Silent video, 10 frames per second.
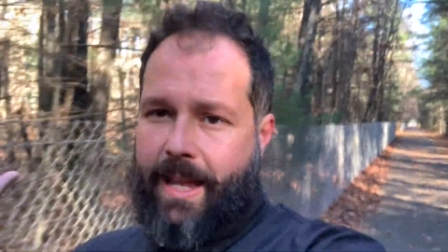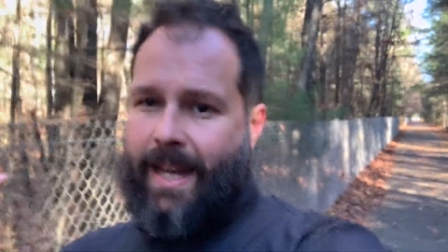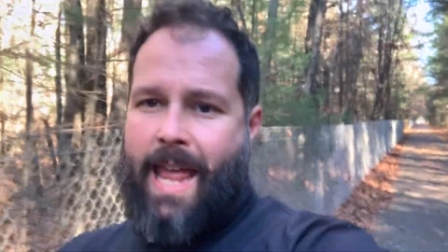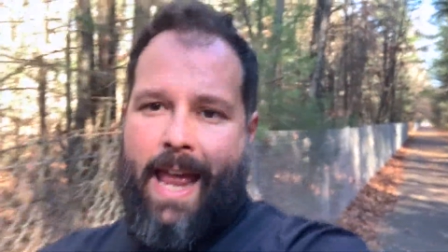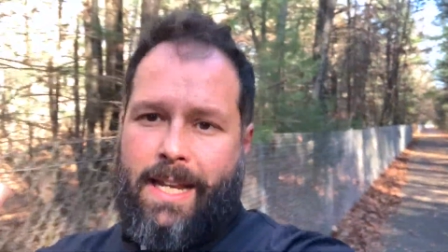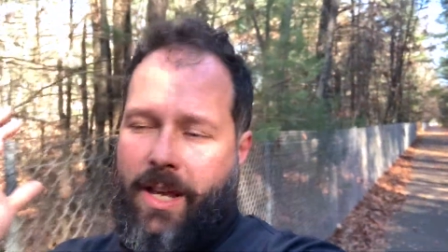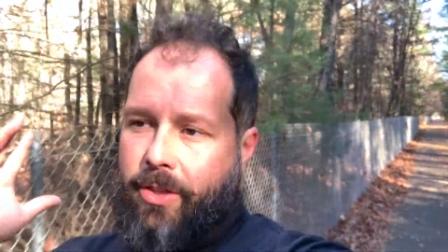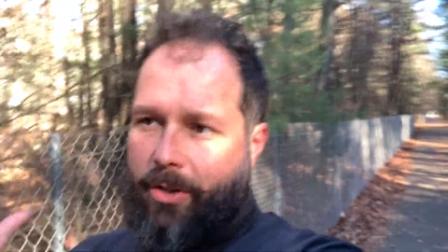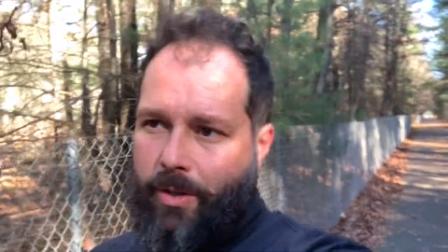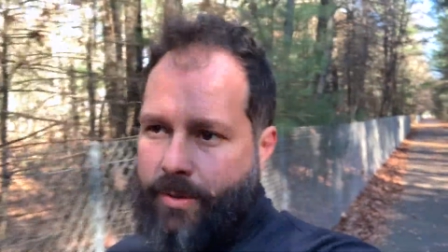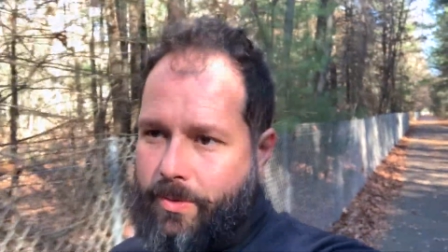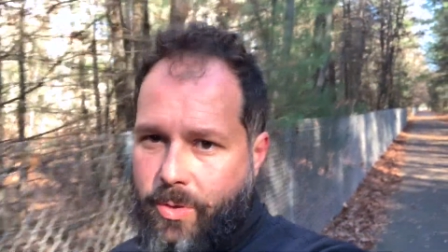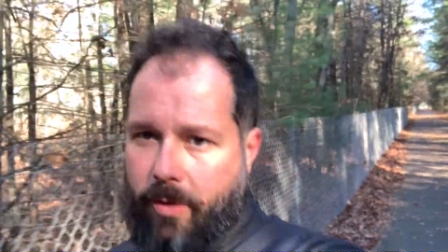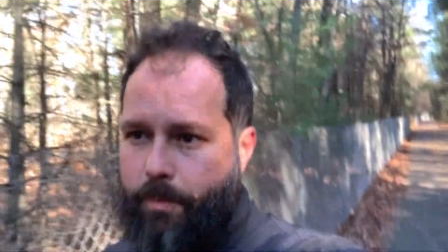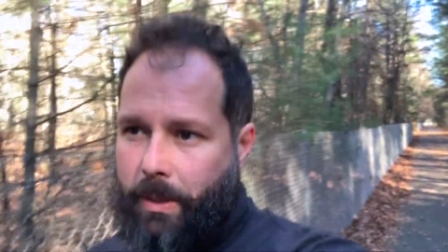In any other
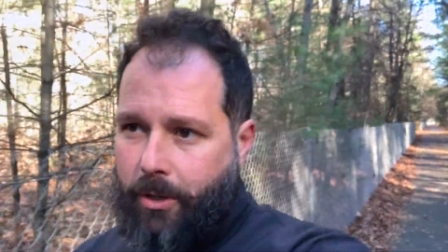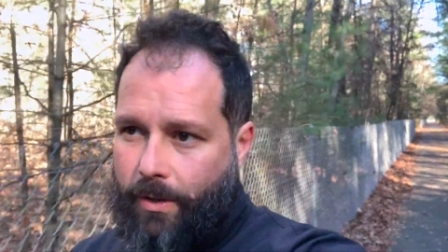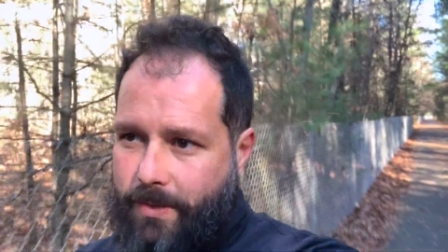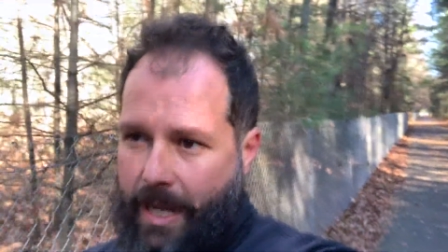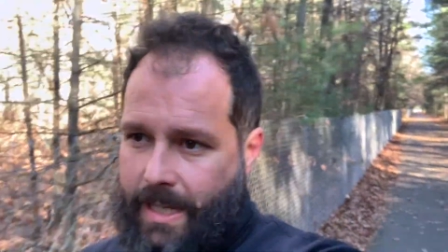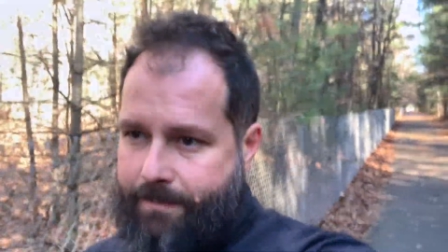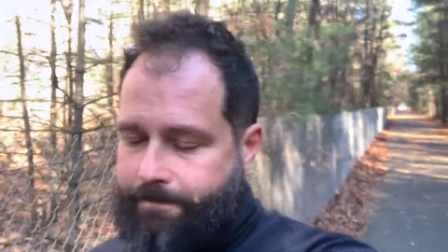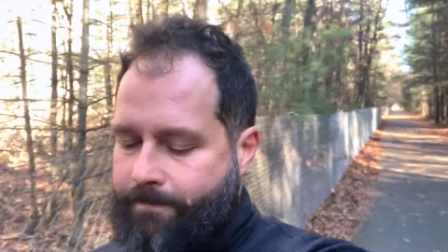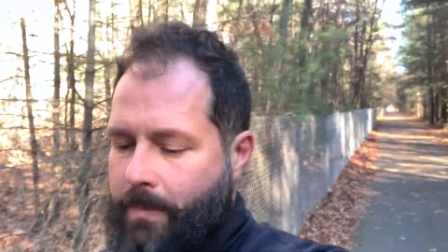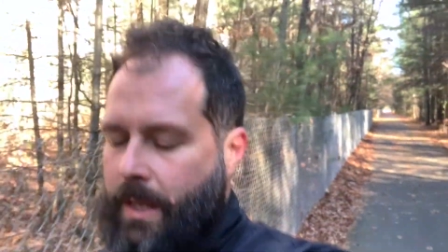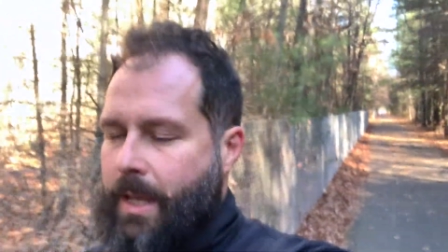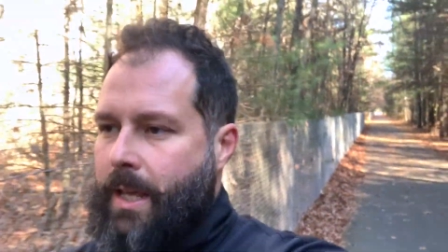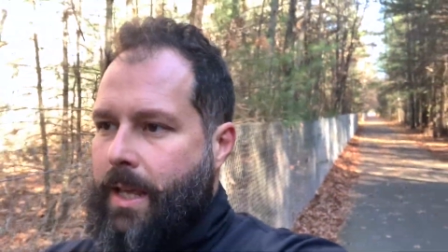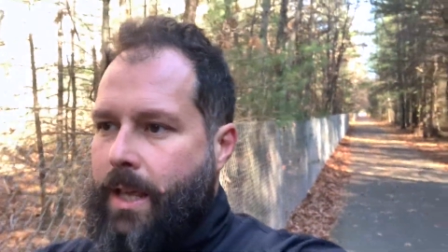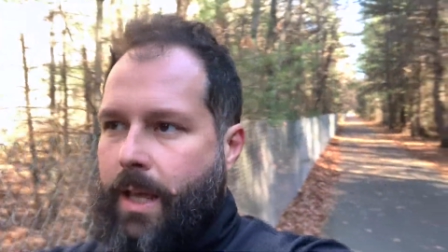sort of period of time.
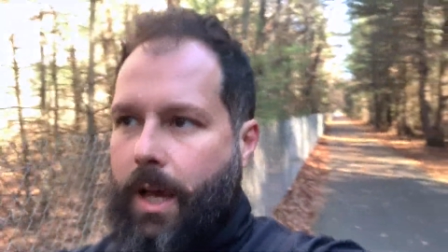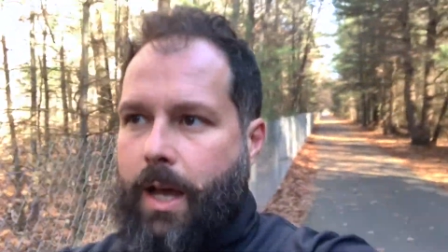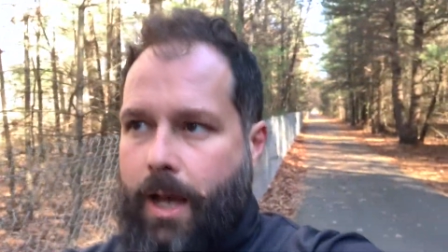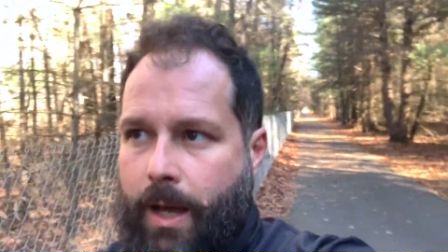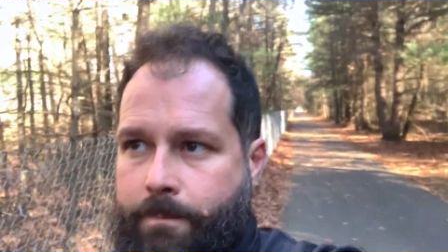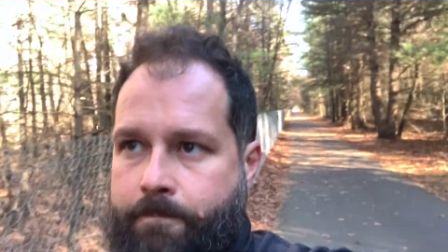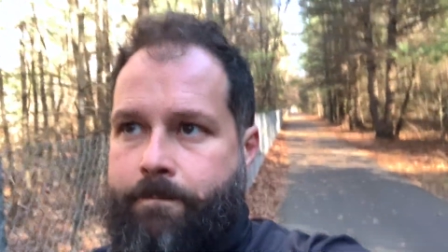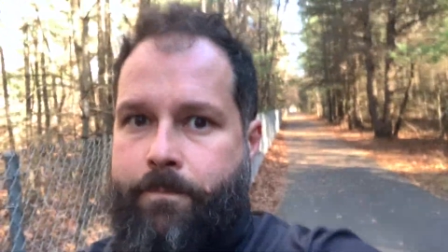Um,